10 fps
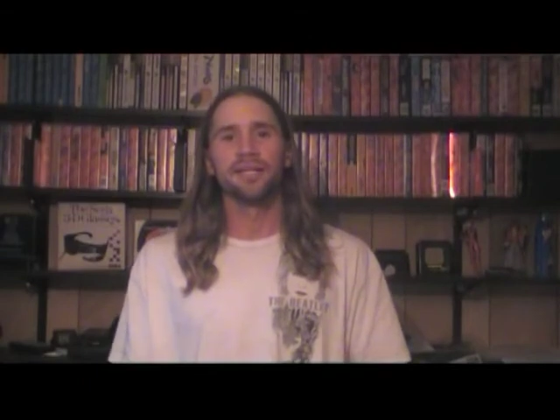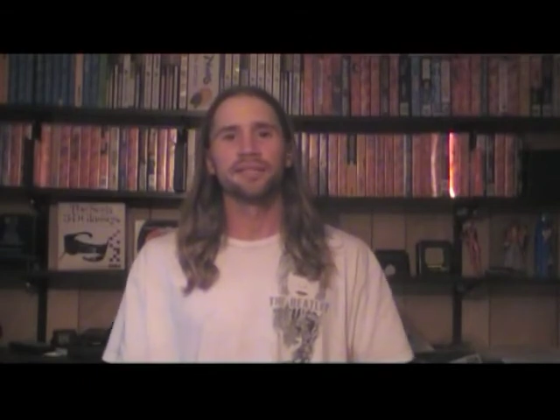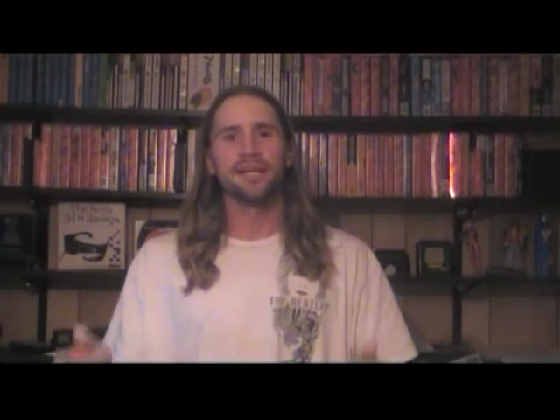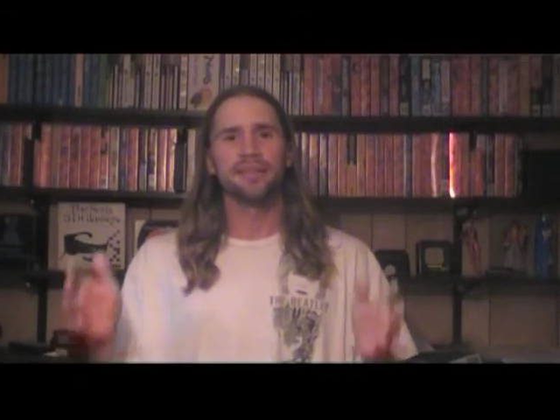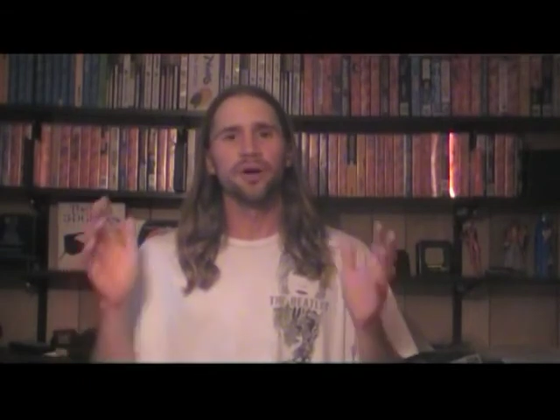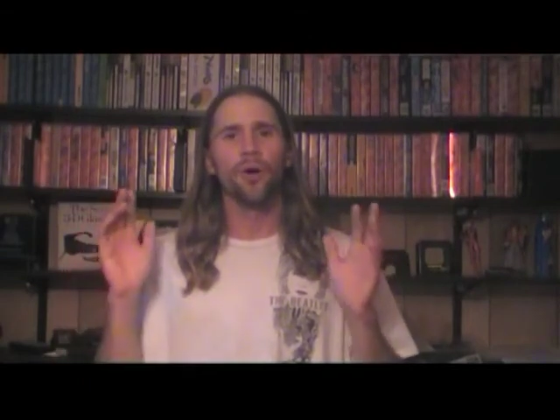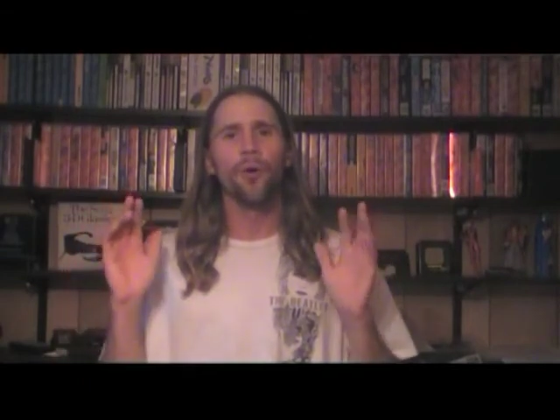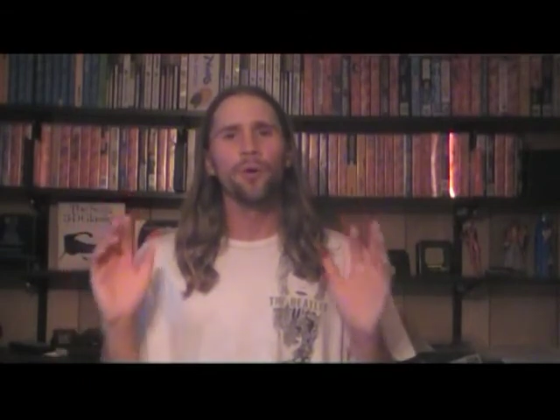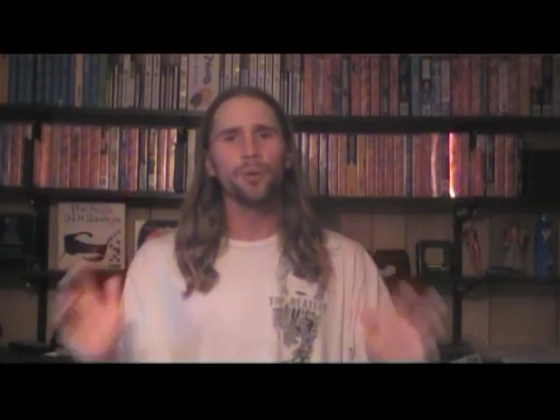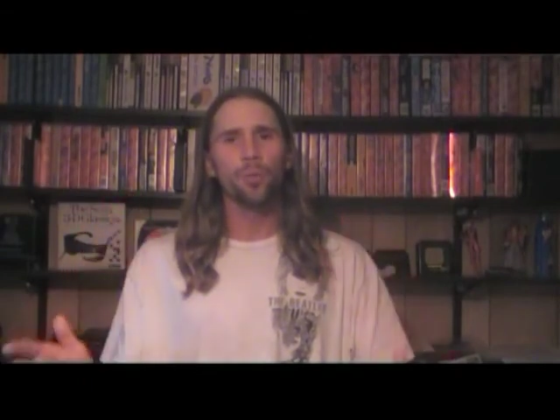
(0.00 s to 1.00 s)
is that the
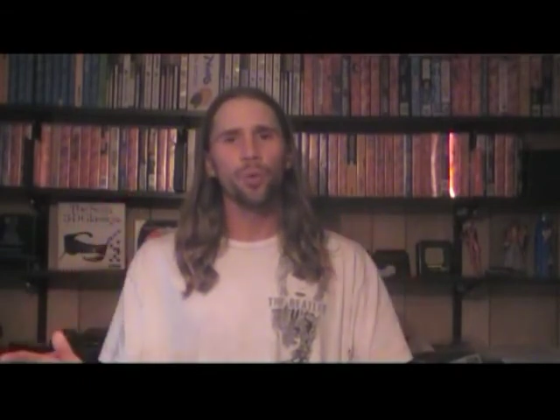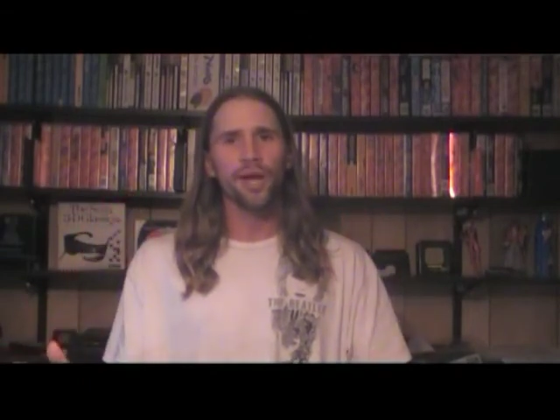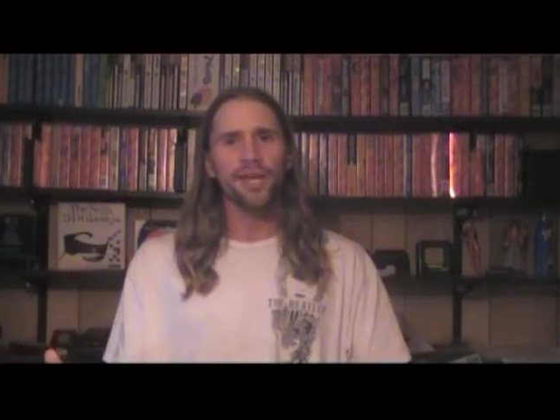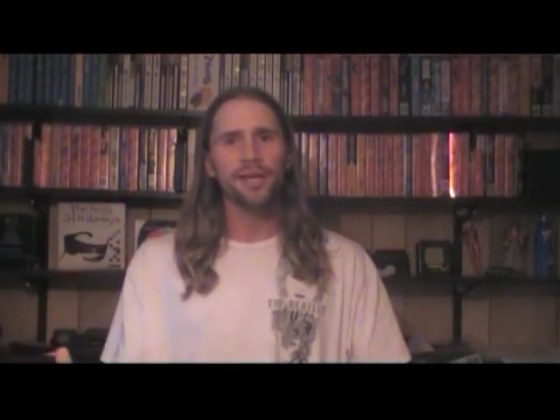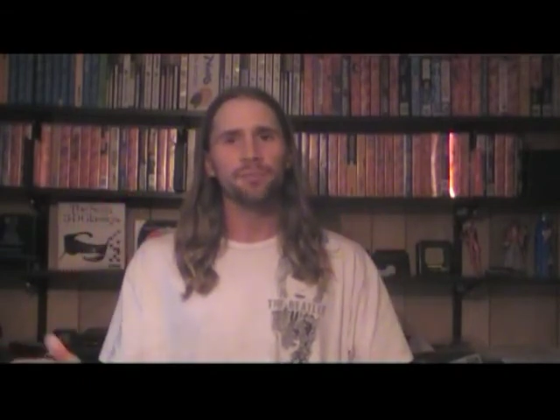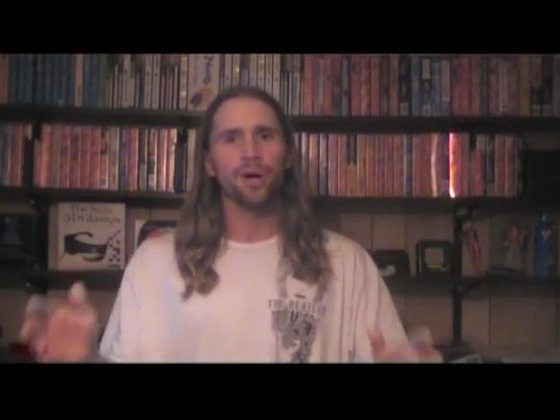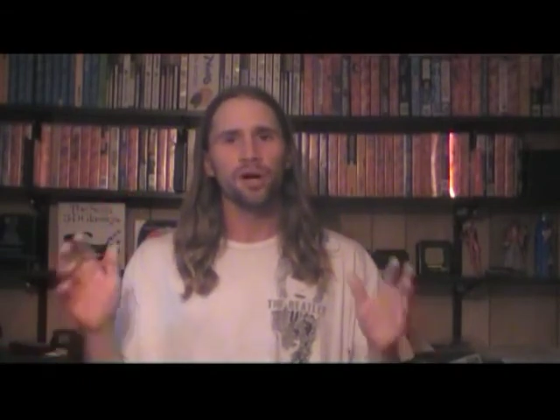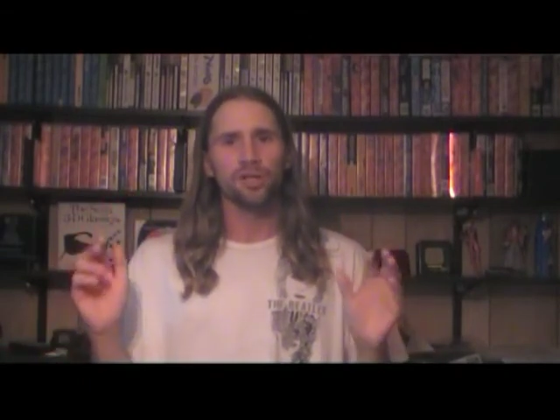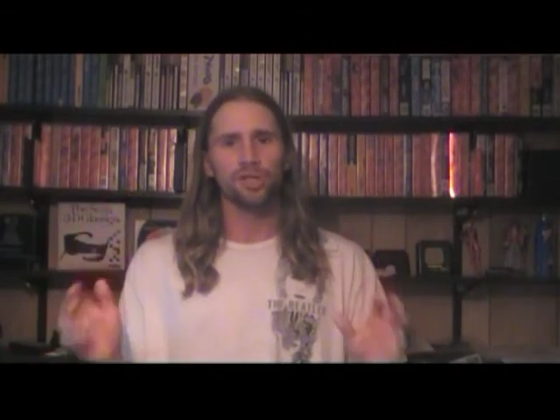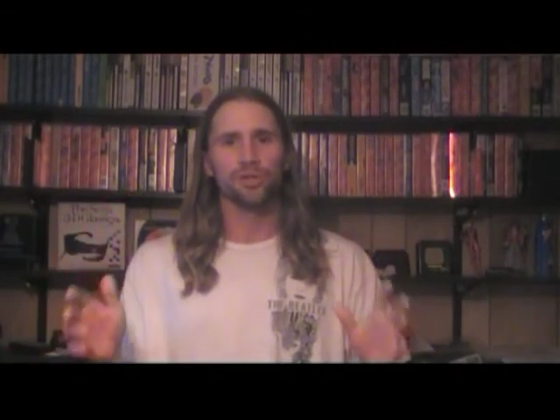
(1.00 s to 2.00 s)
only way you can
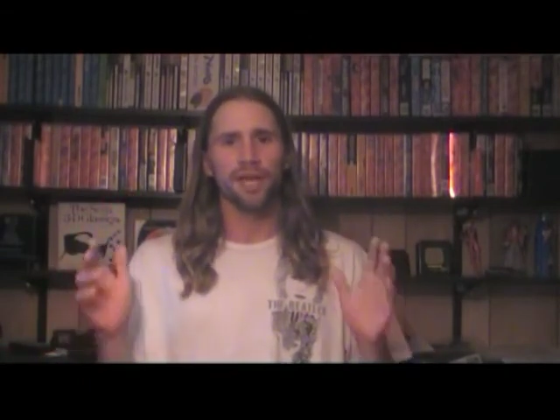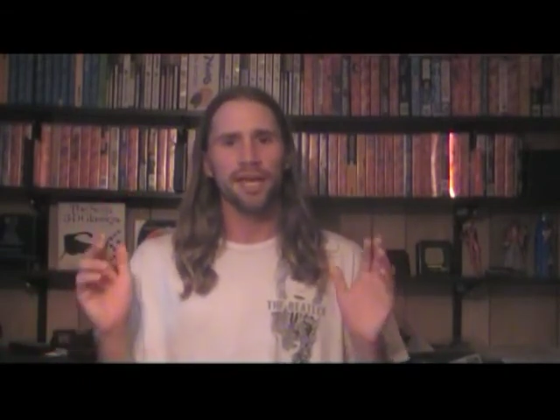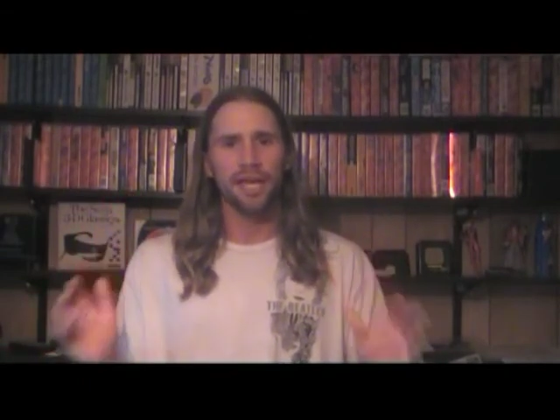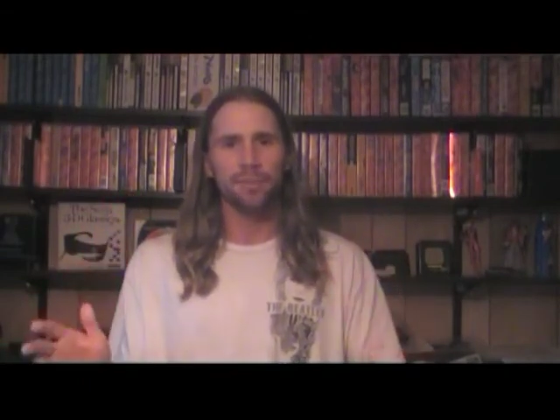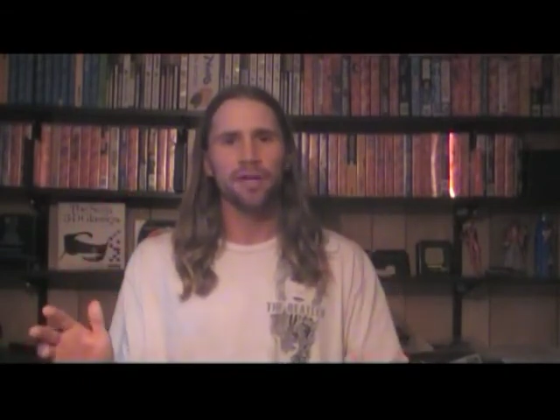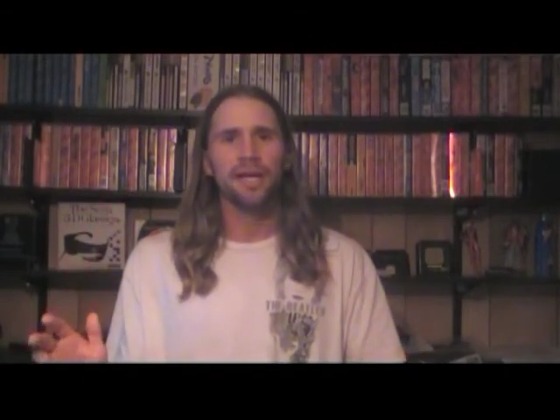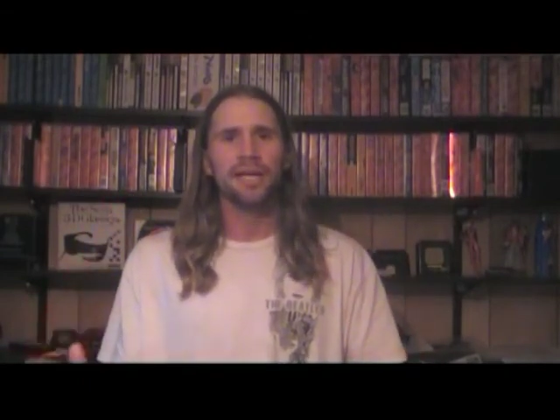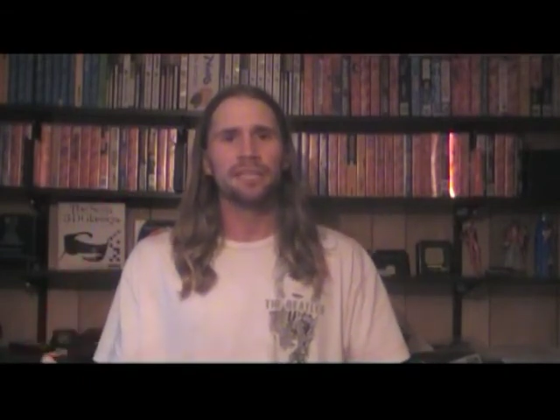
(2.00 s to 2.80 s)
pause your game